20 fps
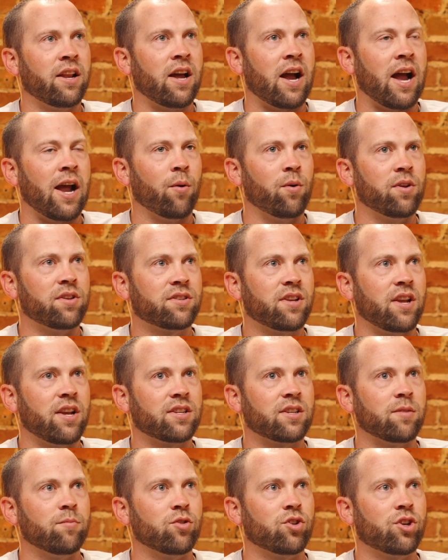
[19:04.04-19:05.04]
I would say
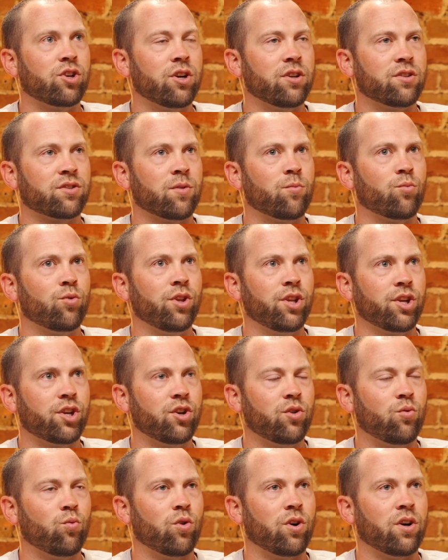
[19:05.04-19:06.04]
some really
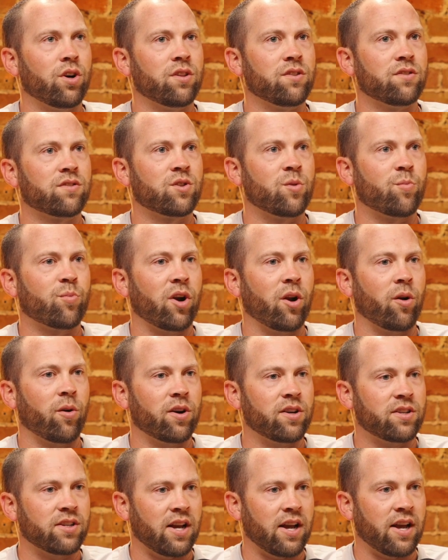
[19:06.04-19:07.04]
good ones to
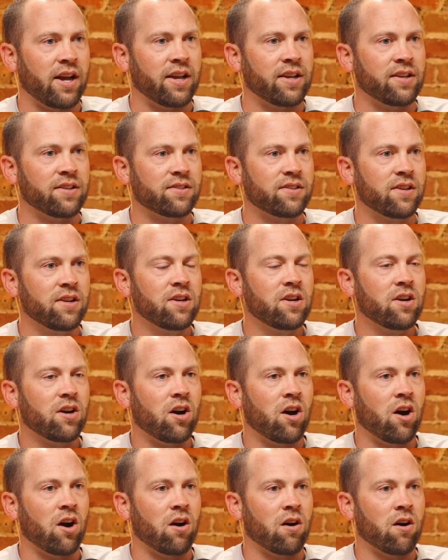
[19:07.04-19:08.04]
prioritize
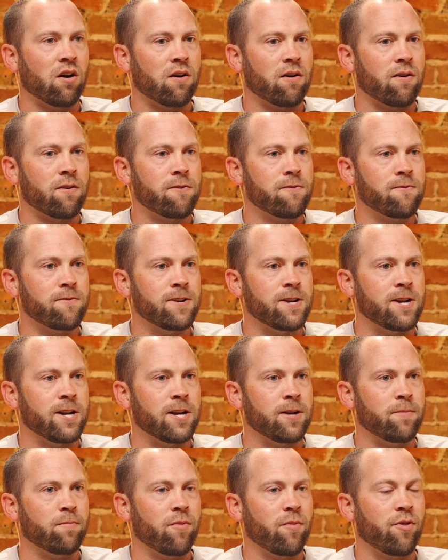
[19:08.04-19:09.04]
are
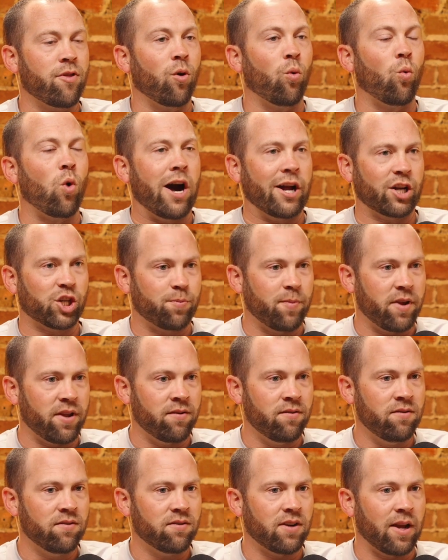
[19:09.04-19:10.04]
the
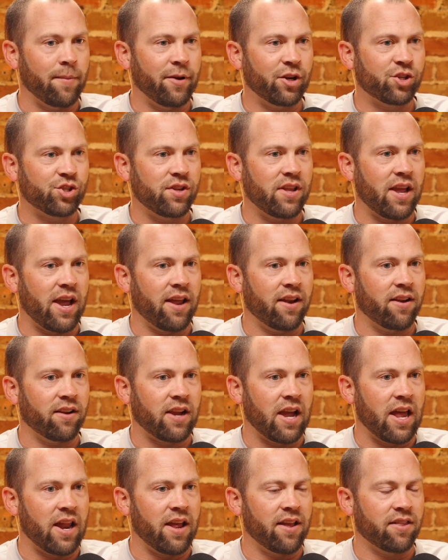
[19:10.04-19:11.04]
Watchman. I mentioned that
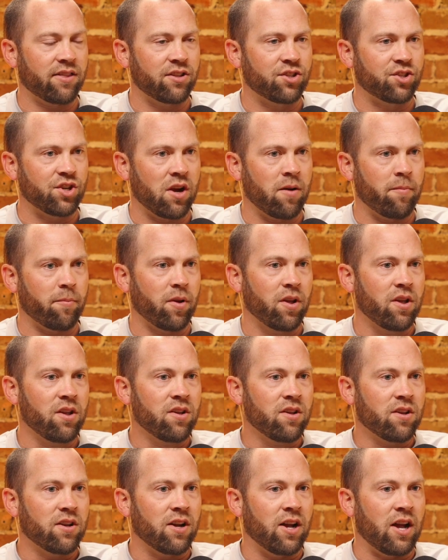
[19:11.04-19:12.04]
kind of at the jump.
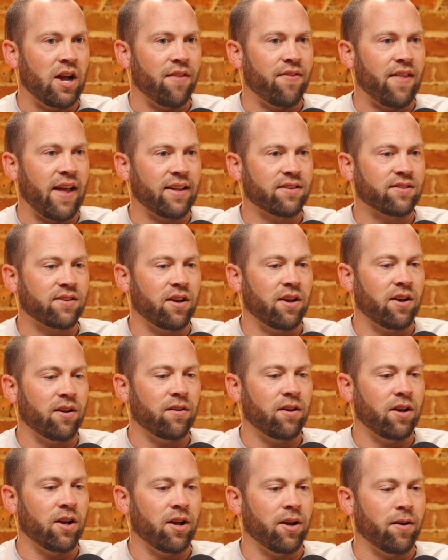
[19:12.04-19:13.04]
That's
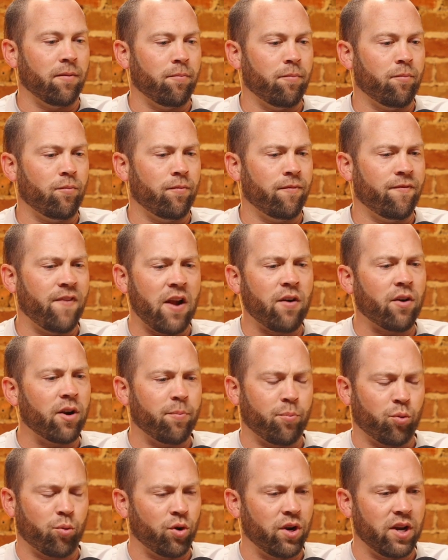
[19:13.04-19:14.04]
a very
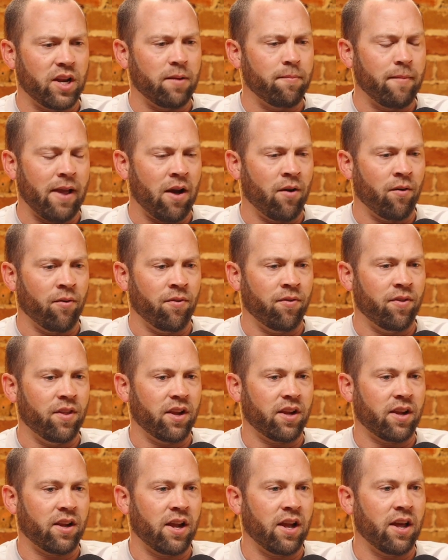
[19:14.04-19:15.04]
pretty mountain
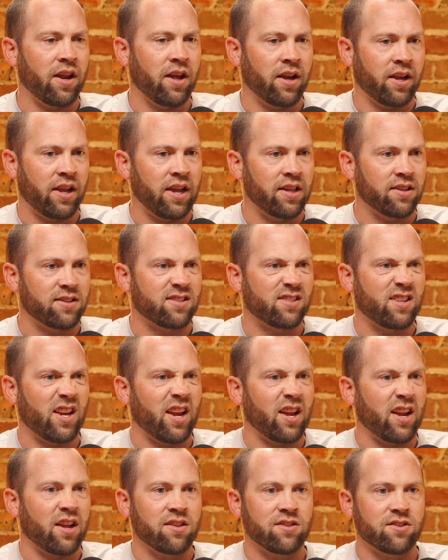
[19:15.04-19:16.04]
that kind of, again,
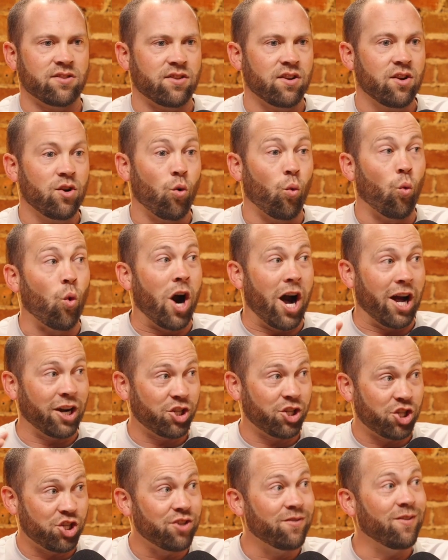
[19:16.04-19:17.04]
stands
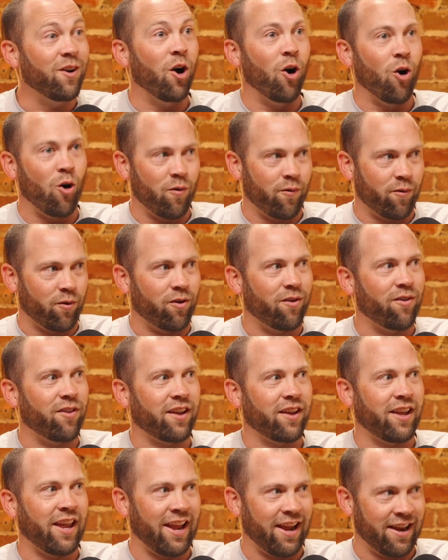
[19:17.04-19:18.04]
watch over
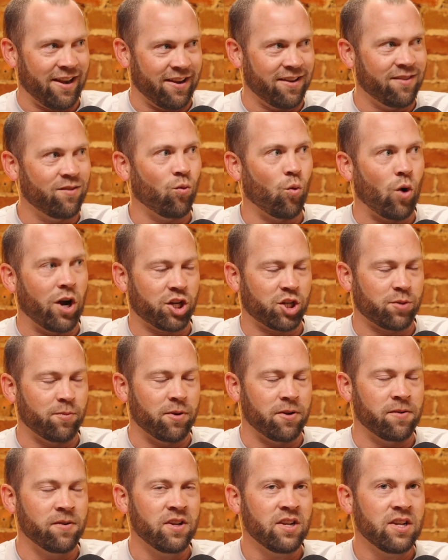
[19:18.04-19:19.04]
the canyon,
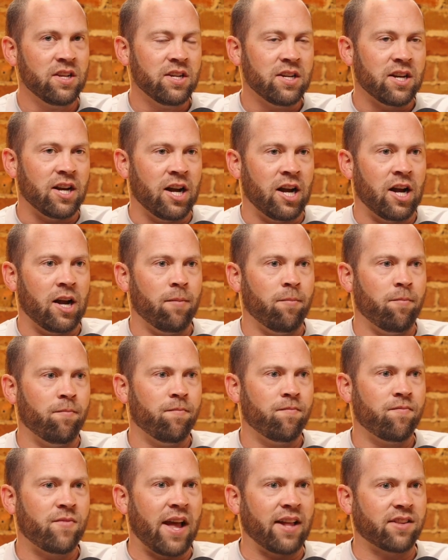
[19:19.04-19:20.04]
Watchman.
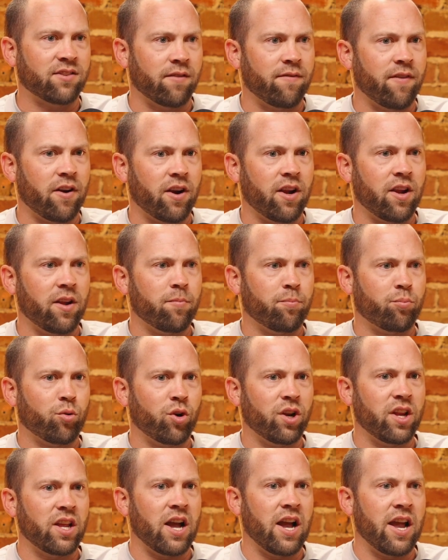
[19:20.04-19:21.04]
That's a very
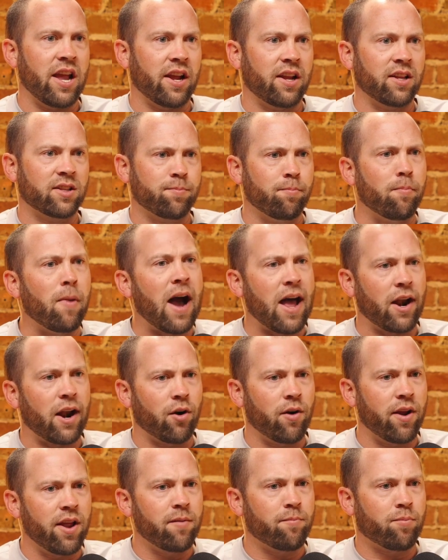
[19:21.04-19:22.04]
pretty hike. It's
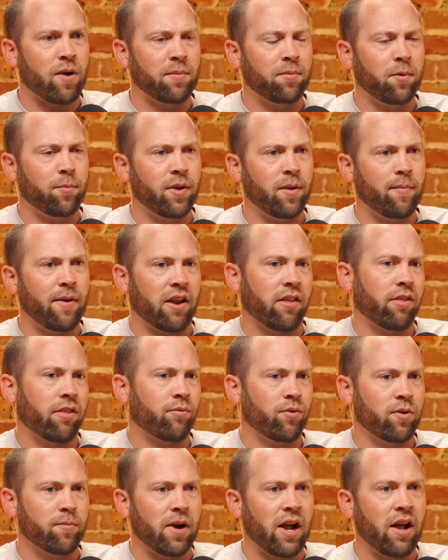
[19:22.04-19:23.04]
moderate, probably about a
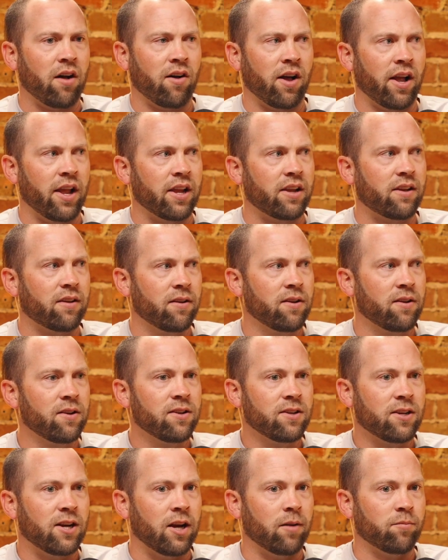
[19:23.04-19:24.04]
3-mile hike.
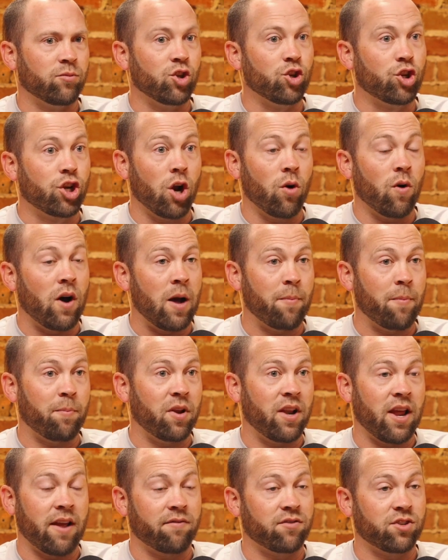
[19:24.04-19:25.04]
You go up
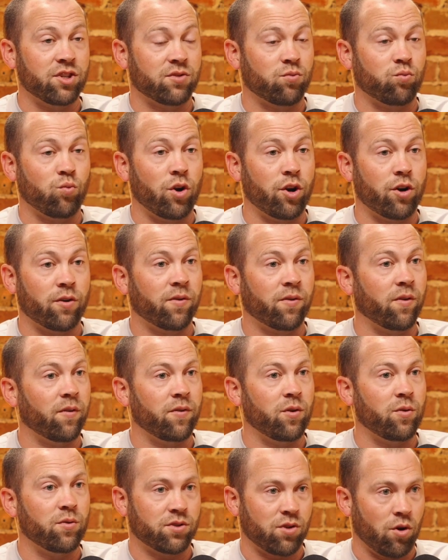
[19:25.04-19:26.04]
and have just wonderful
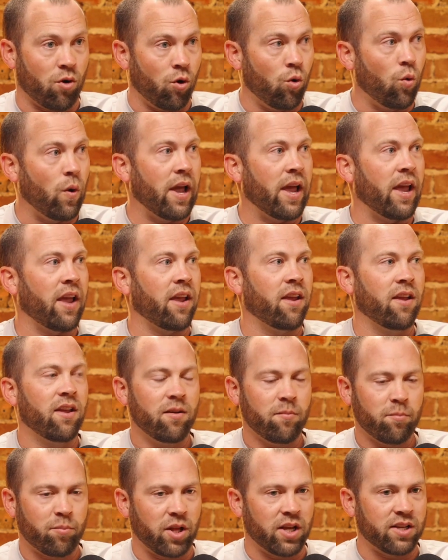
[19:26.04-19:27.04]
views the whole way,
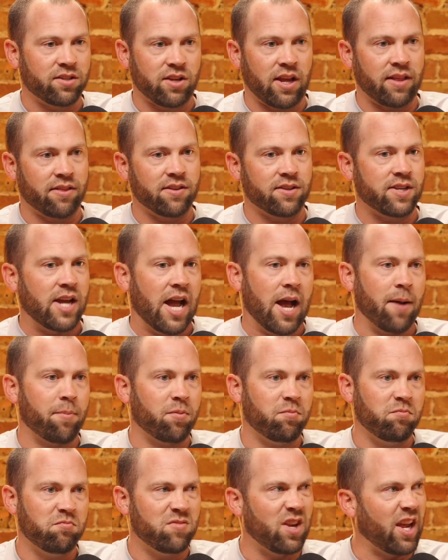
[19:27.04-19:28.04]
plus at the top.
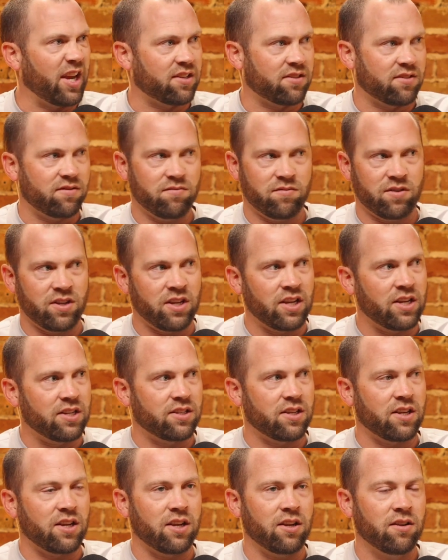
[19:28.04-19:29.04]
Nice,
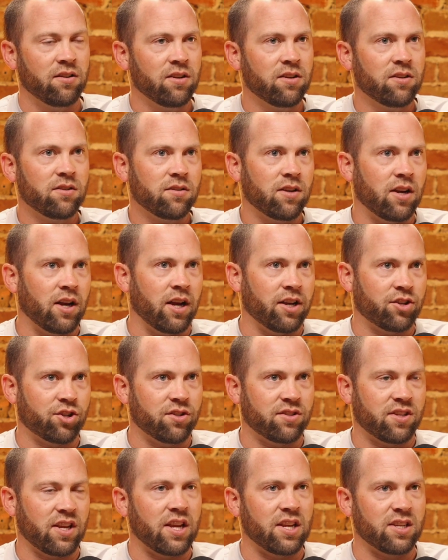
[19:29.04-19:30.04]
easy, I
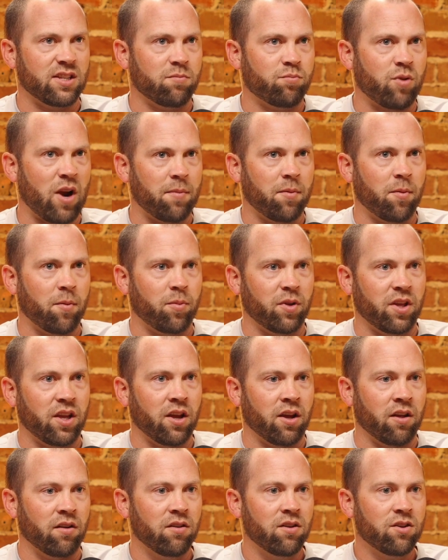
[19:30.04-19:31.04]
shouldn't say easy, probably
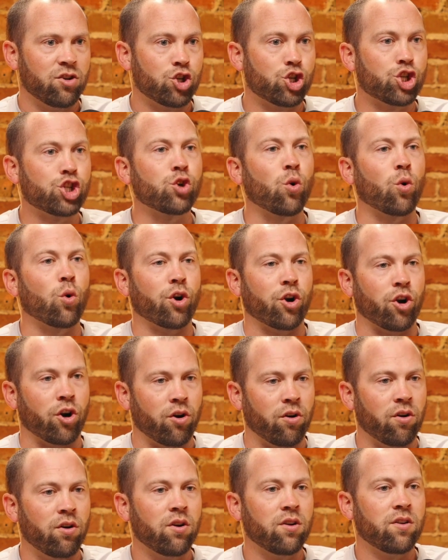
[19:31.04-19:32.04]
a
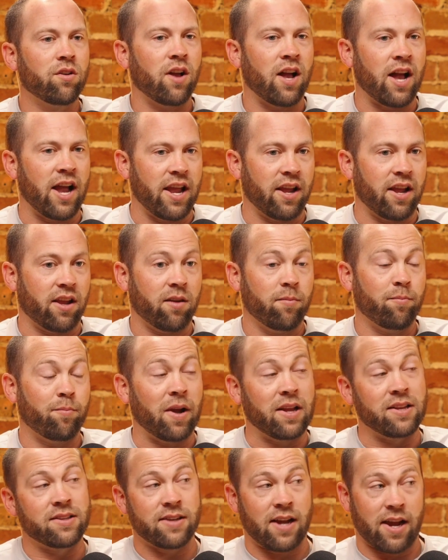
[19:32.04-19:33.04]
shorter hike
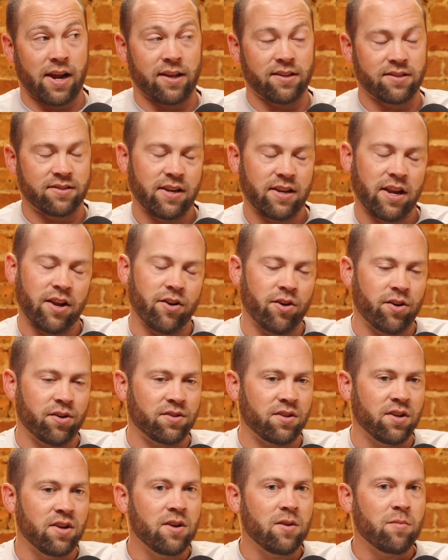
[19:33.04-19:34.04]
by Zion
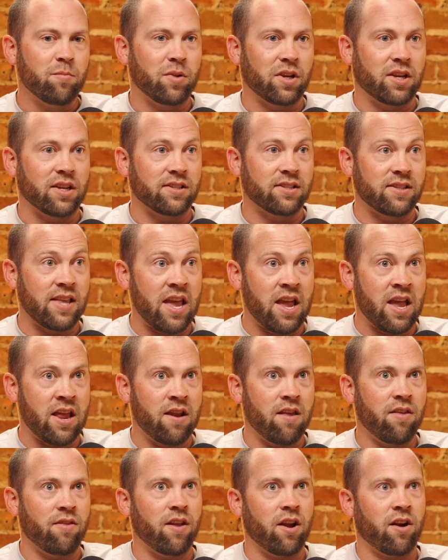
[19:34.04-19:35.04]
standards, because
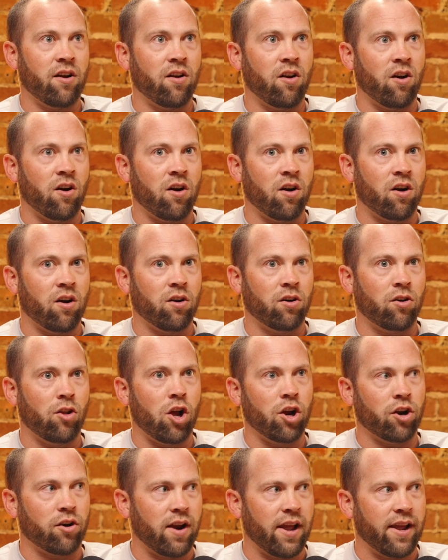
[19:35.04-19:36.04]
then there are
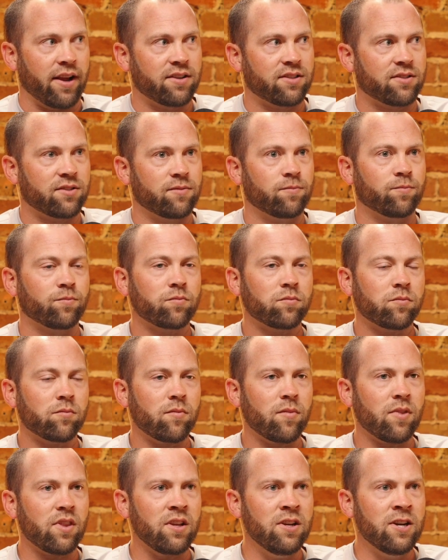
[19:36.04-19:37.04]
longer hikes.
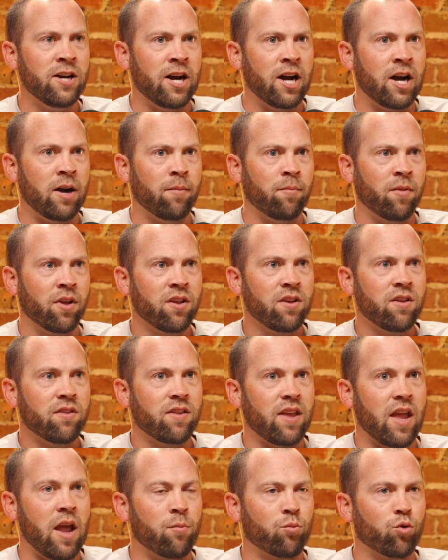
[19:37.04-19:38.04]

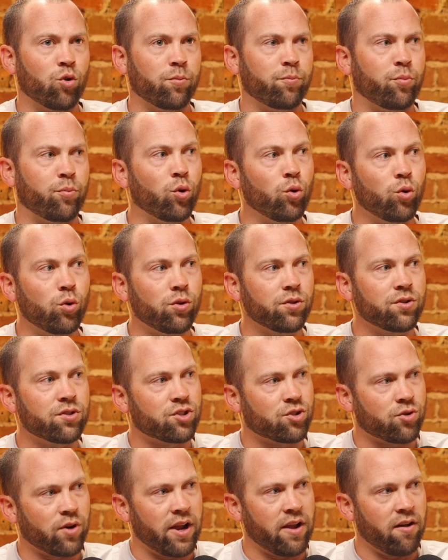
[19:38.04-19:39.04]
The Emerald Pools
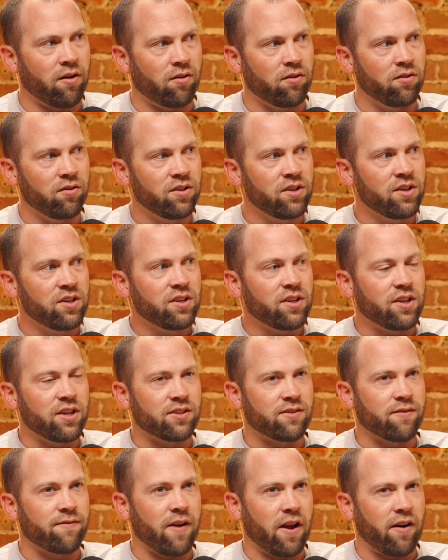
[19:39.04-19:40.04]
Trail
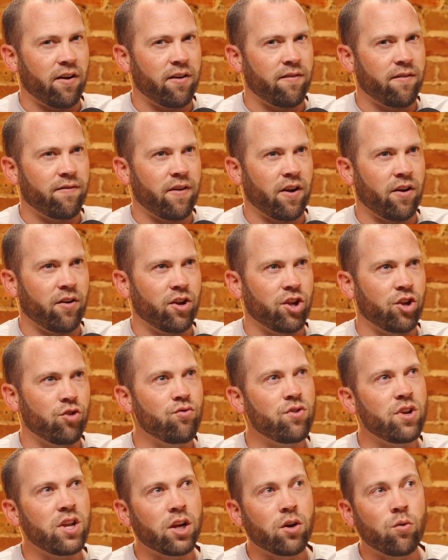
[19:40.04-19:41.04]
is a very, very
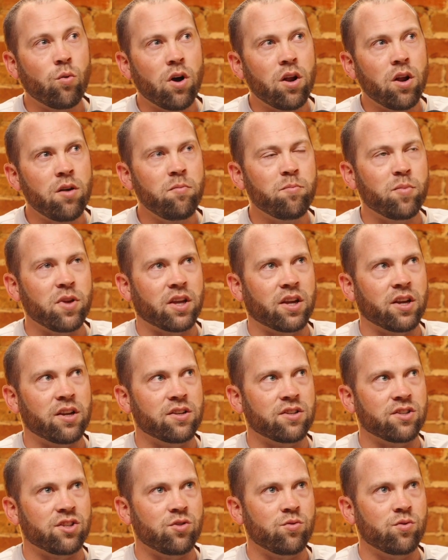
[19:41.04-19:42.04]
unique one
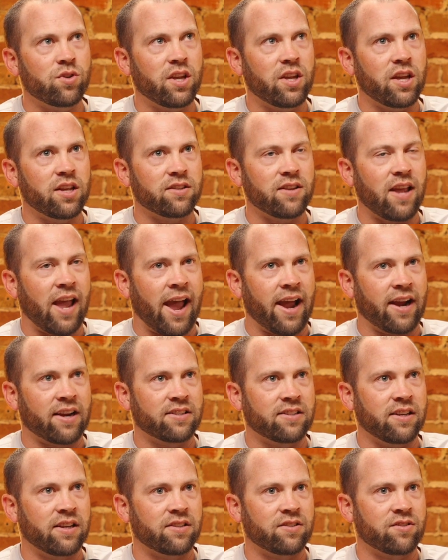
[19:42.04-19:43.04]
because you get
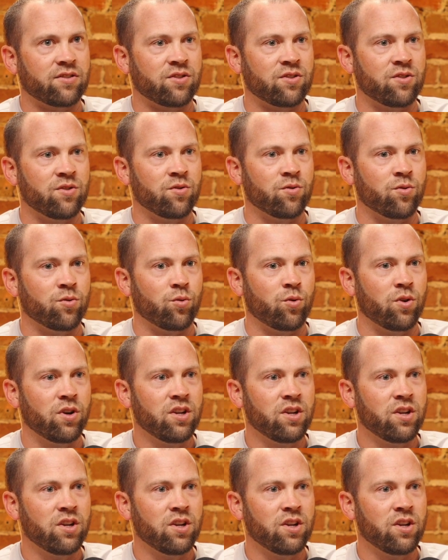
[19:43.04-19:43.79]
access to